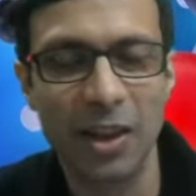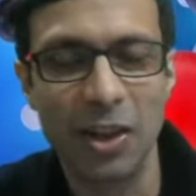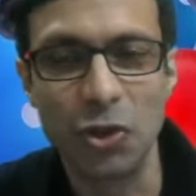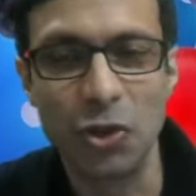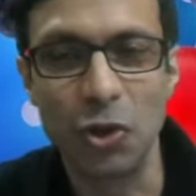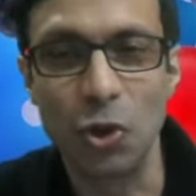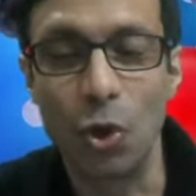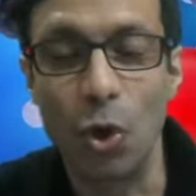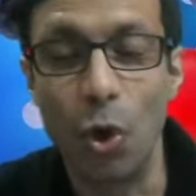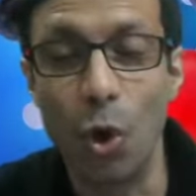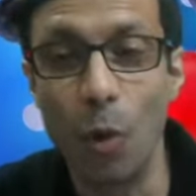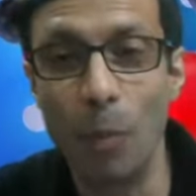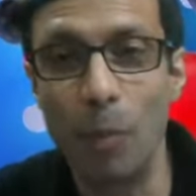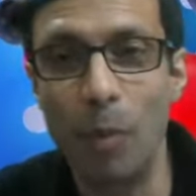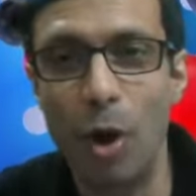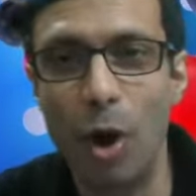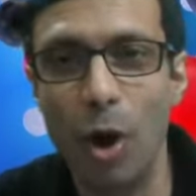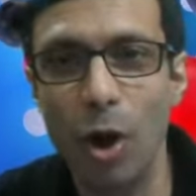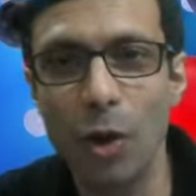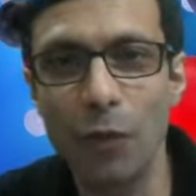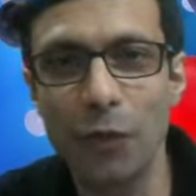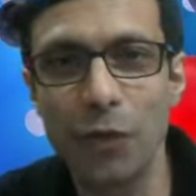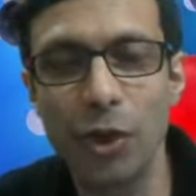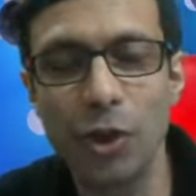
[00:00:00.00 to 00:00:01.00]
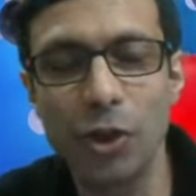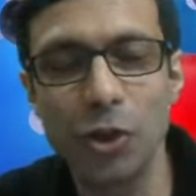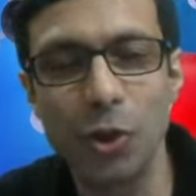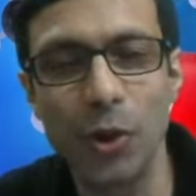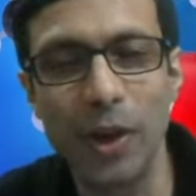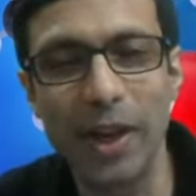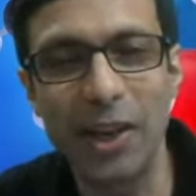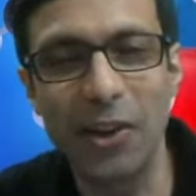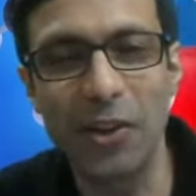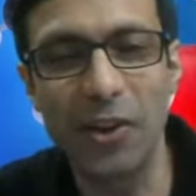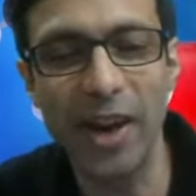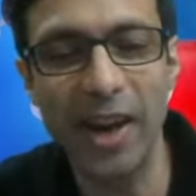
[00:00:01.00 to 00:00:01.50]
So hope all of you are
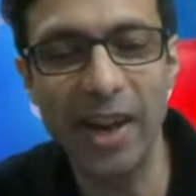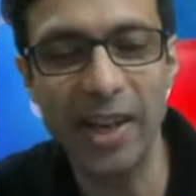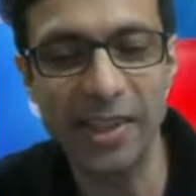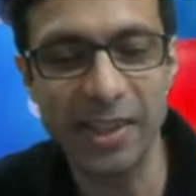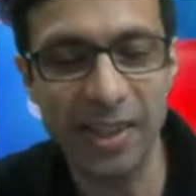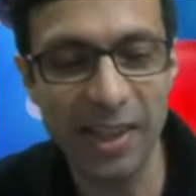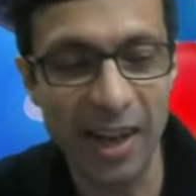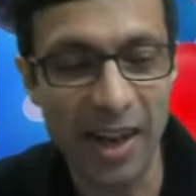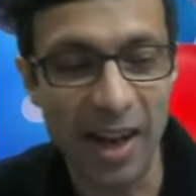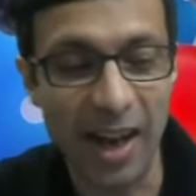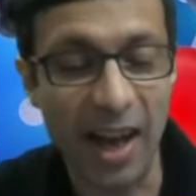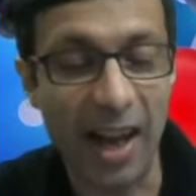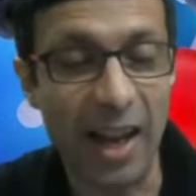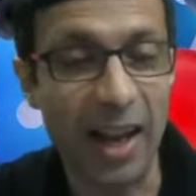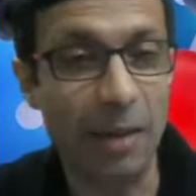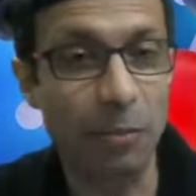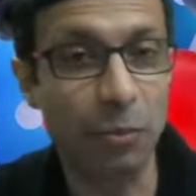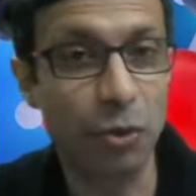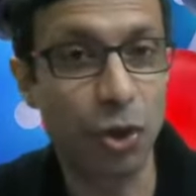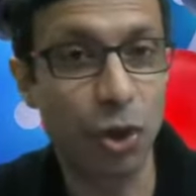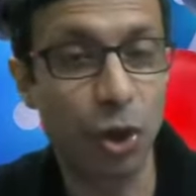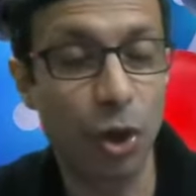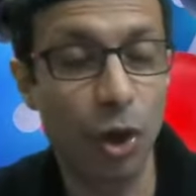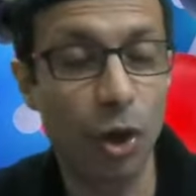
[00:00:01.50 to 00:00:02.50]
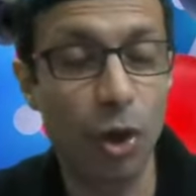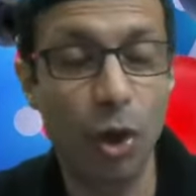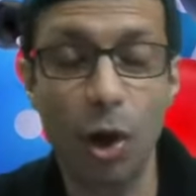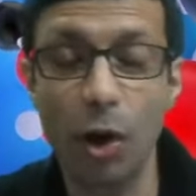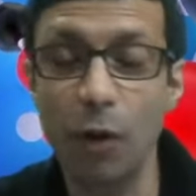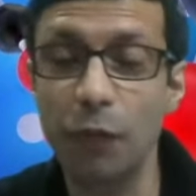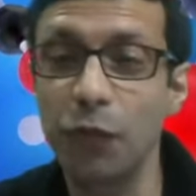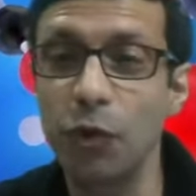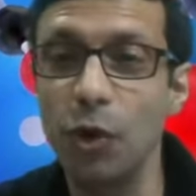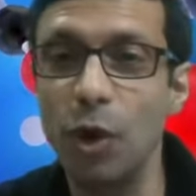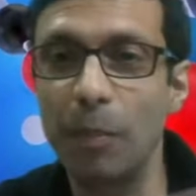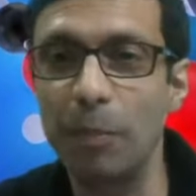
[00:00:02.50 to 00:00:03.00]
doing great. And I'm sure a lot
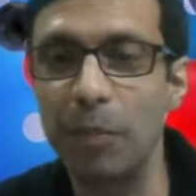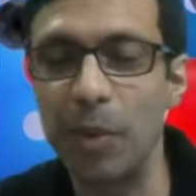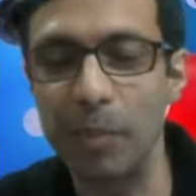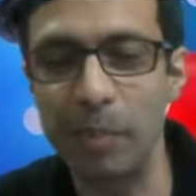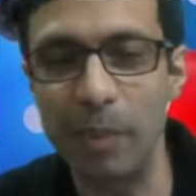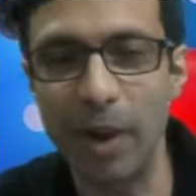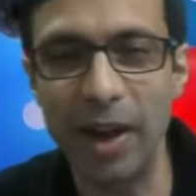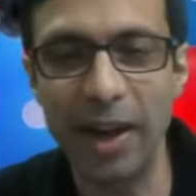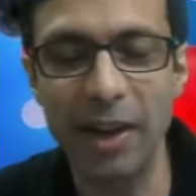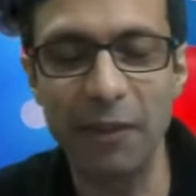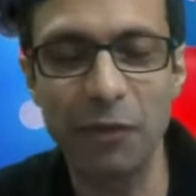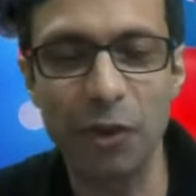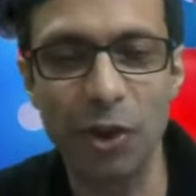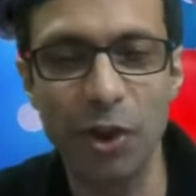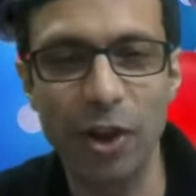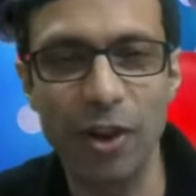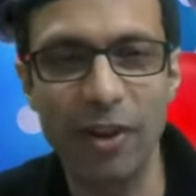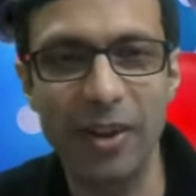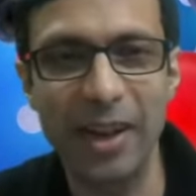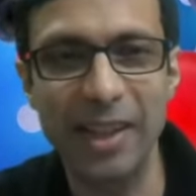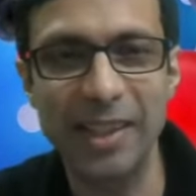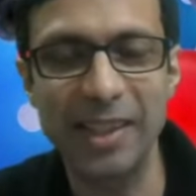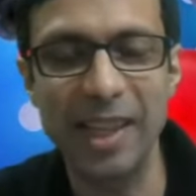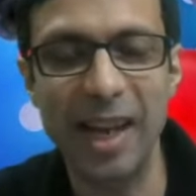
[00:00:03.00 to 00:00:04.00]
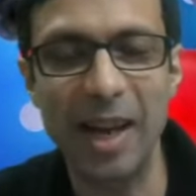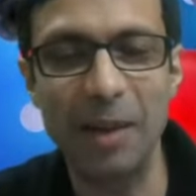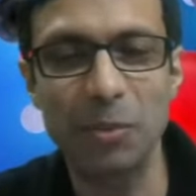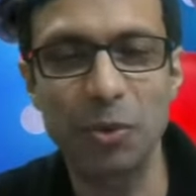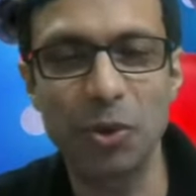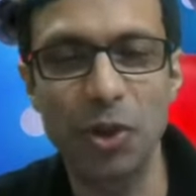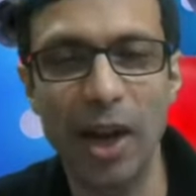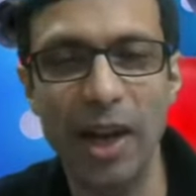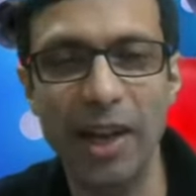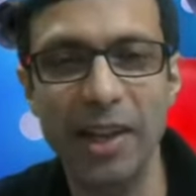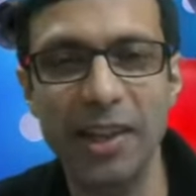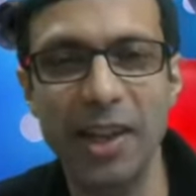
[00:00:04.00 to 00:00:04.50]
of you are preparing for your
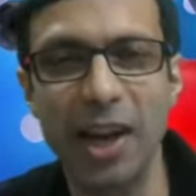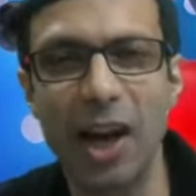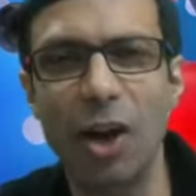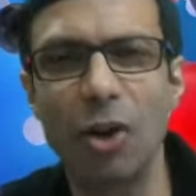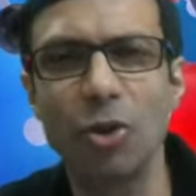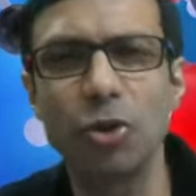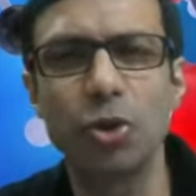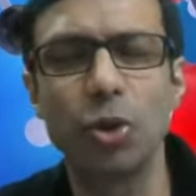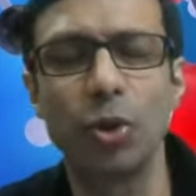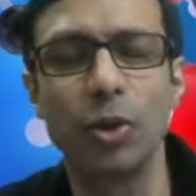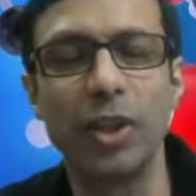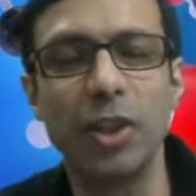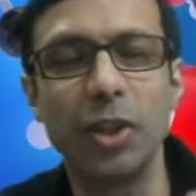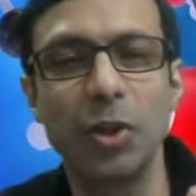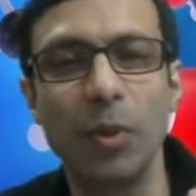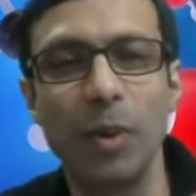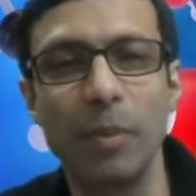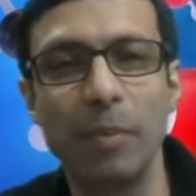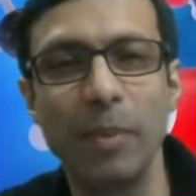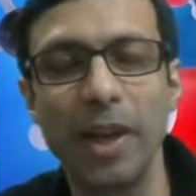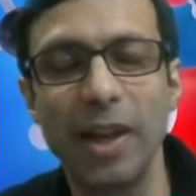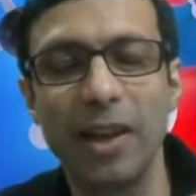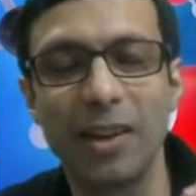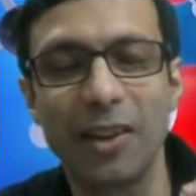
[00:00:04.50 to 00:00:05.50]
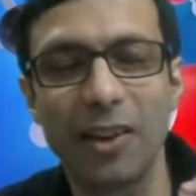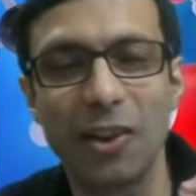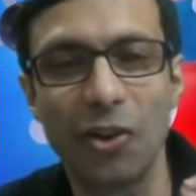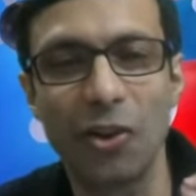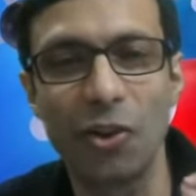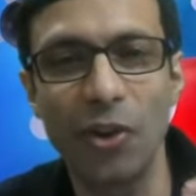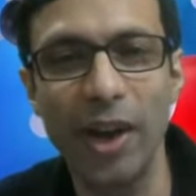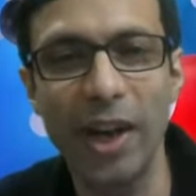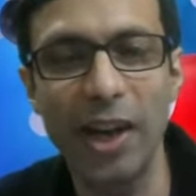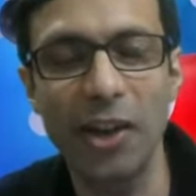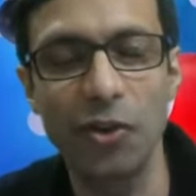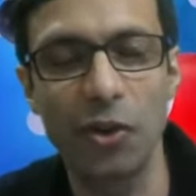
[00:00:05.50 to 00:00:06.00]
exams right now, so this will be a
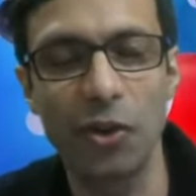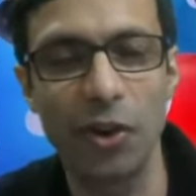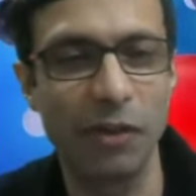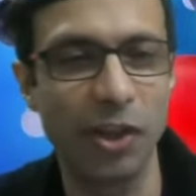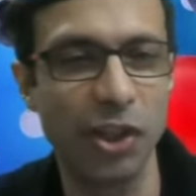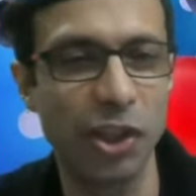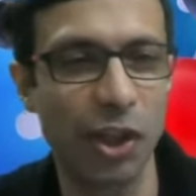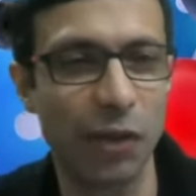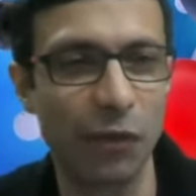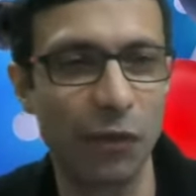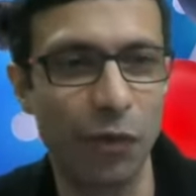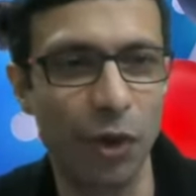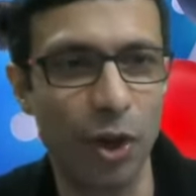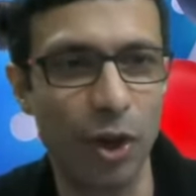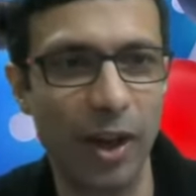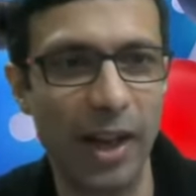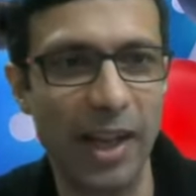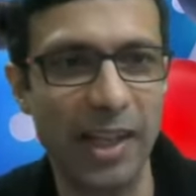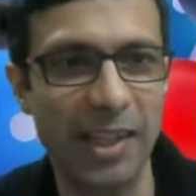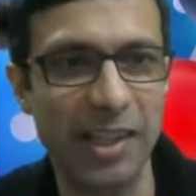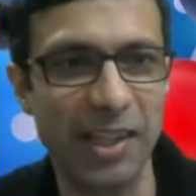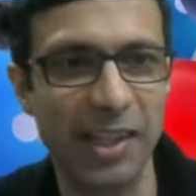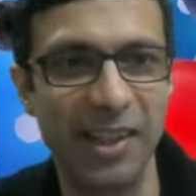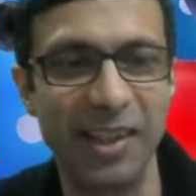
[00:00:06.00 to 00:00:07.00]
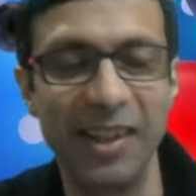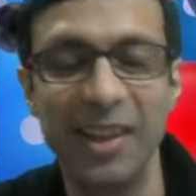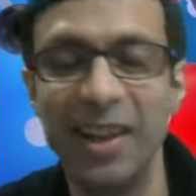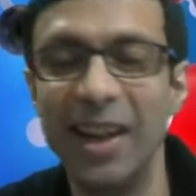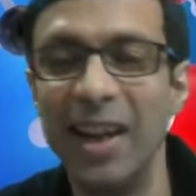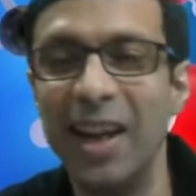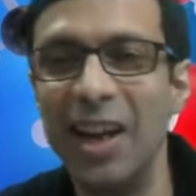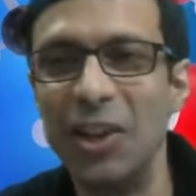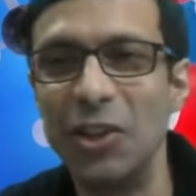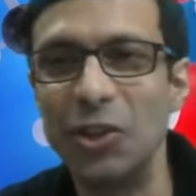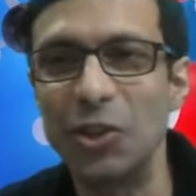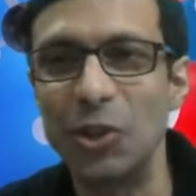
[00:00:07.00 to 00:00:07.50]
great revision for your lesson.
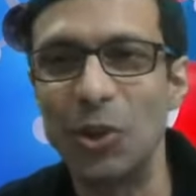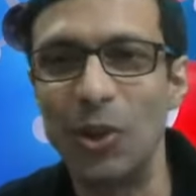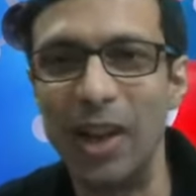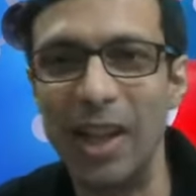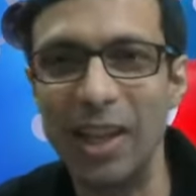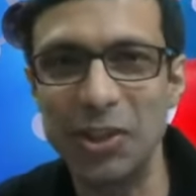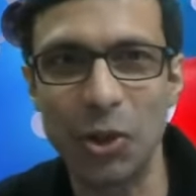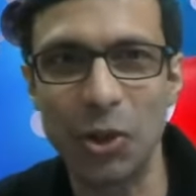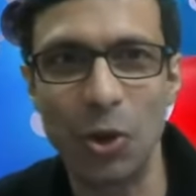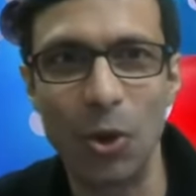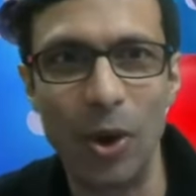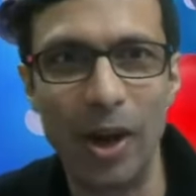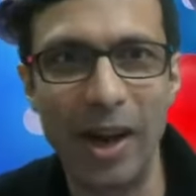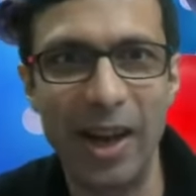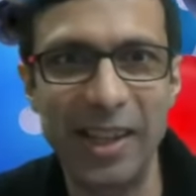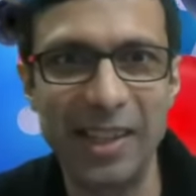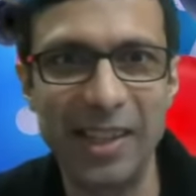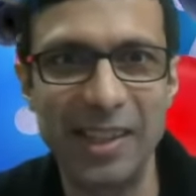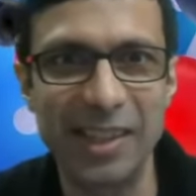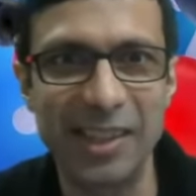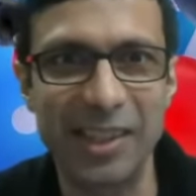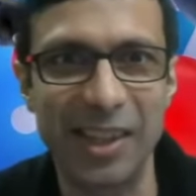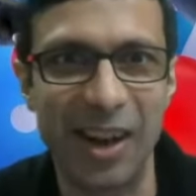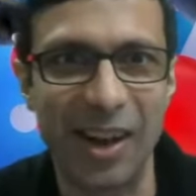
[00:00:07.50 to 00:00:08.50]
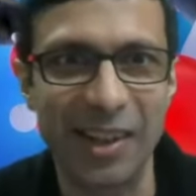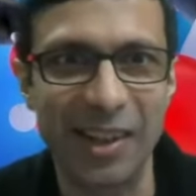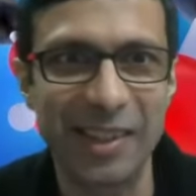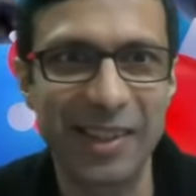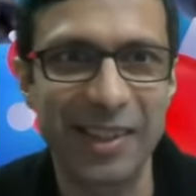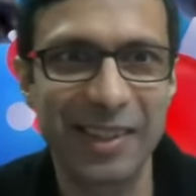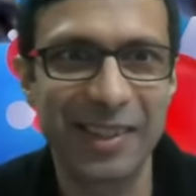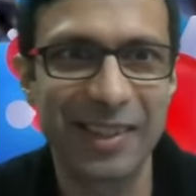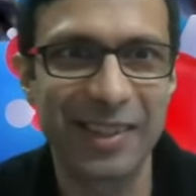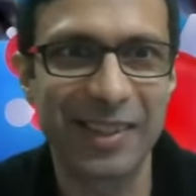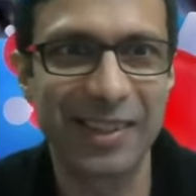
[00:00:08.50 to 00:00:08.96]
So let's go ahead and start.